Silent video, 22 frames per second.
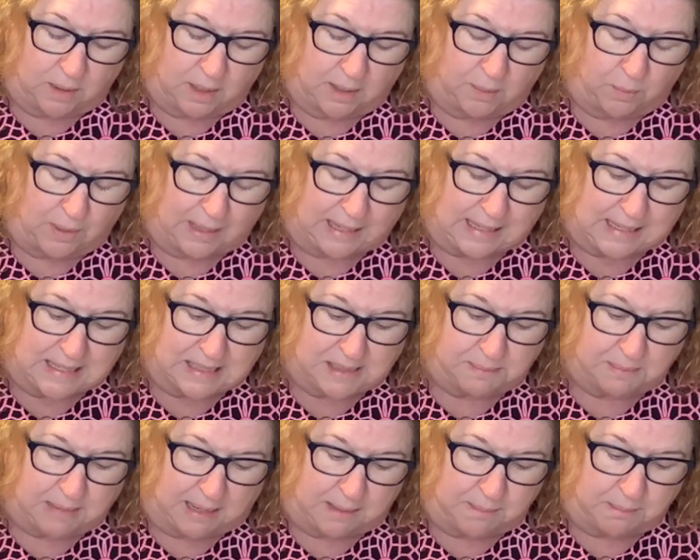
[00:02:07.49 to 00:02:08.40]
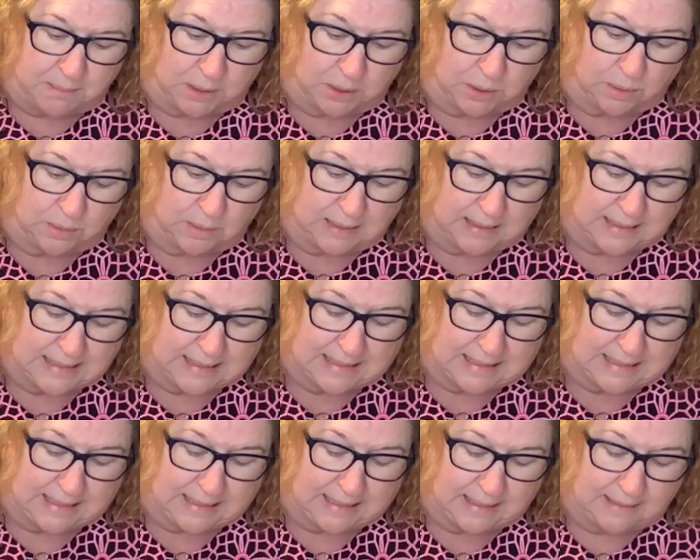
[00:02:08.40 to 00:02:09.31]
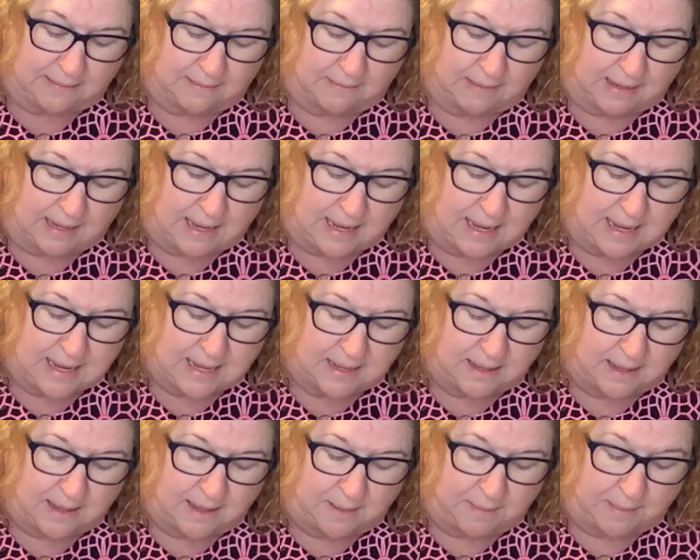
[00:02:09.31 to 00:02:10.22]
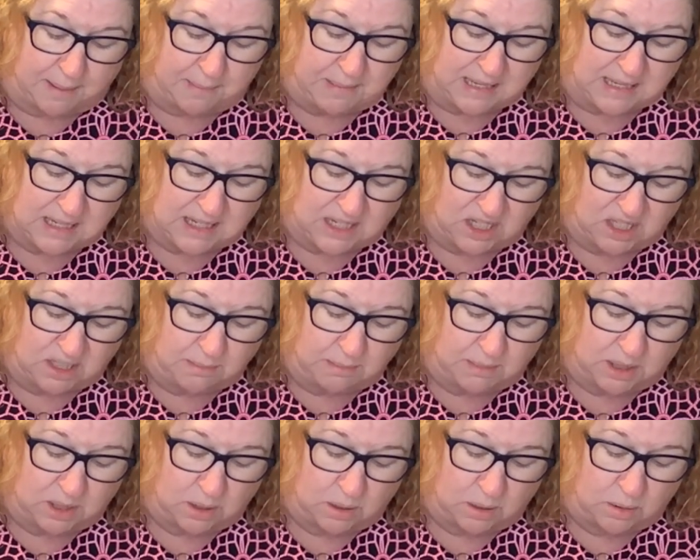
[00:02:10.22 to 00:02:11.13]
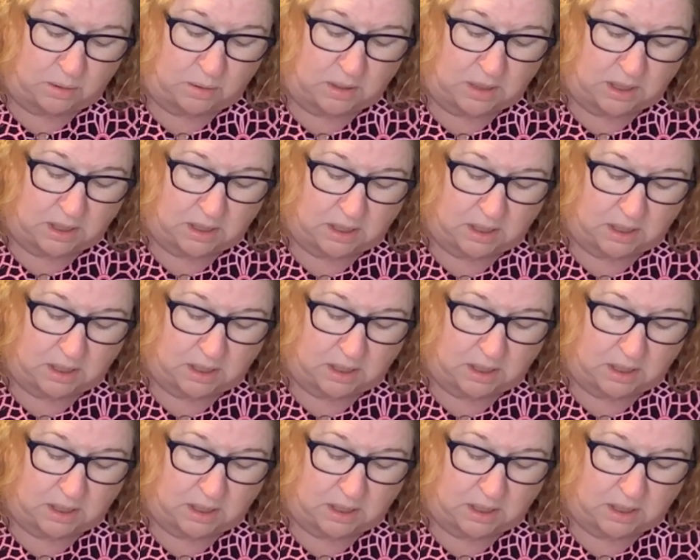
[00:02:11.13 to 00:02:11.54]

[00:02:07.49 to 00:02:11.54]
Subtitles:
What is my mood? Let's see. I'm in a good mood.